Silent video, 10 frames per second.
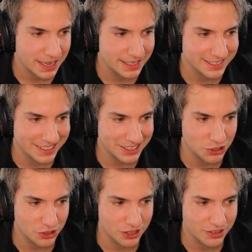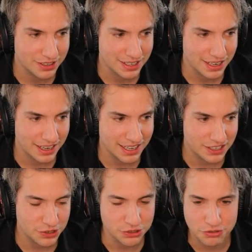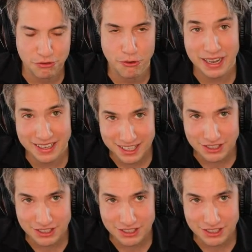It's a little less user-friendly,